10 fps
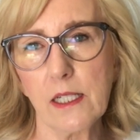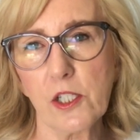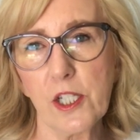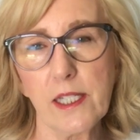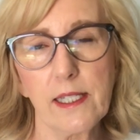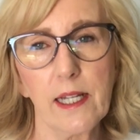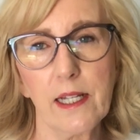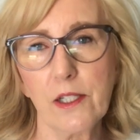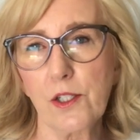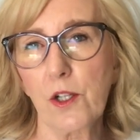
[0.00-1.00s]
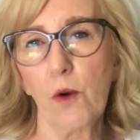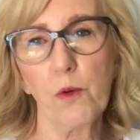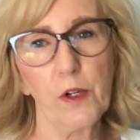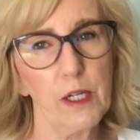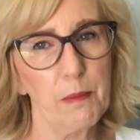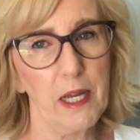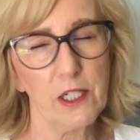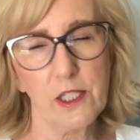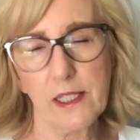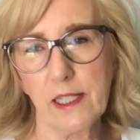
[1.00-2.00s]
she said, don't worry about
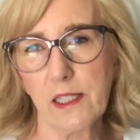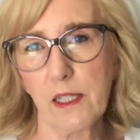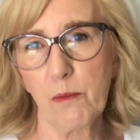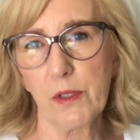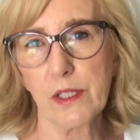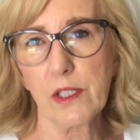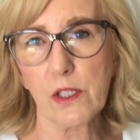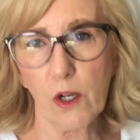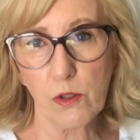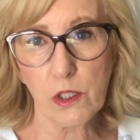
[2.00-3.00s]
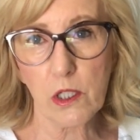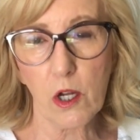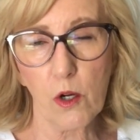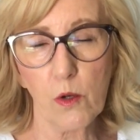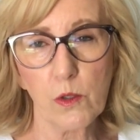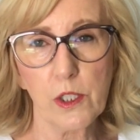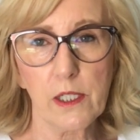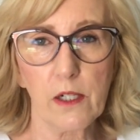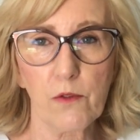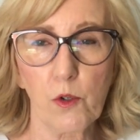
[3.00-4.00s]
it. She said, summer is so slow. She
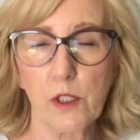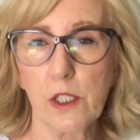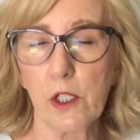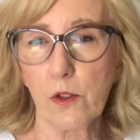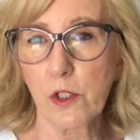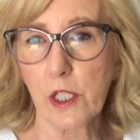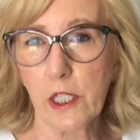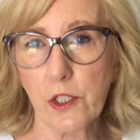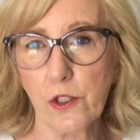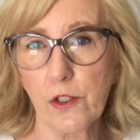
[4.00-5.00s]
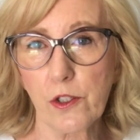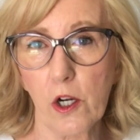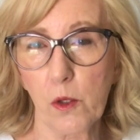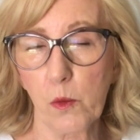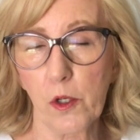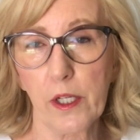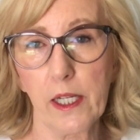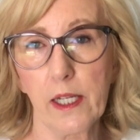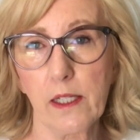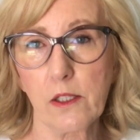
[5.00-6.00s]
said, of course, teachers aren't
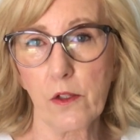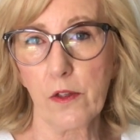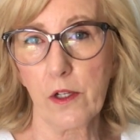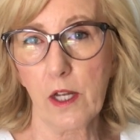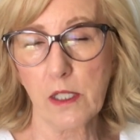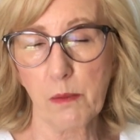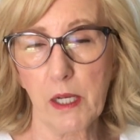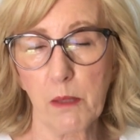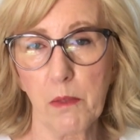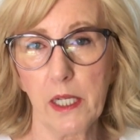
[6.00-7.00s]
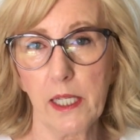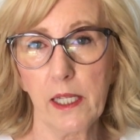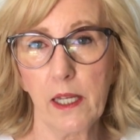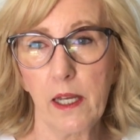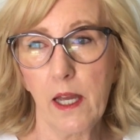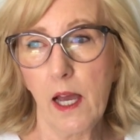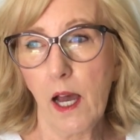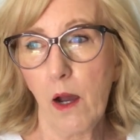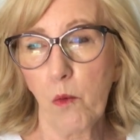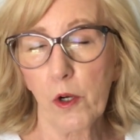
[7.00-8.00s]
working, so they're not spending money.
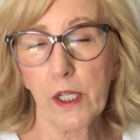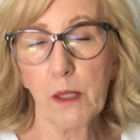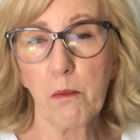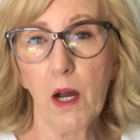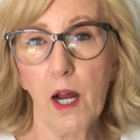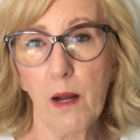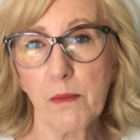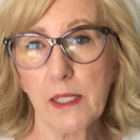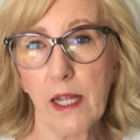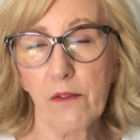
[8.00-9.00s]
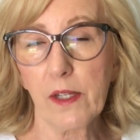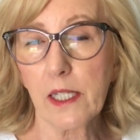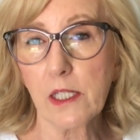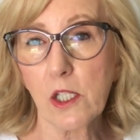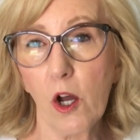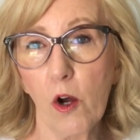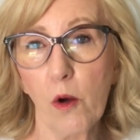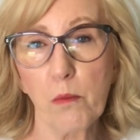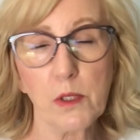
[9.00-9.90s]
Working moms have kids home,